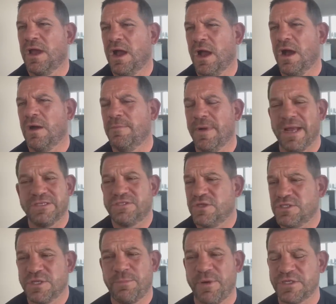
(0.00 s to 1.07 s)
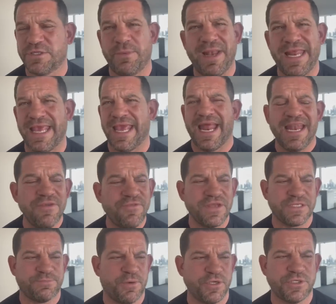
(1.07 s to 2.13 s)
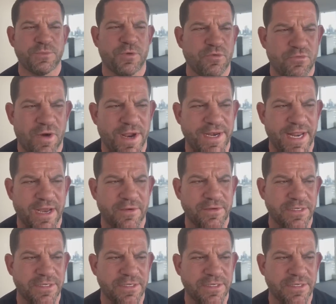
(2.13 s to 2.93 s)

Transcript: And so it's a possibility. Anything's possible right now,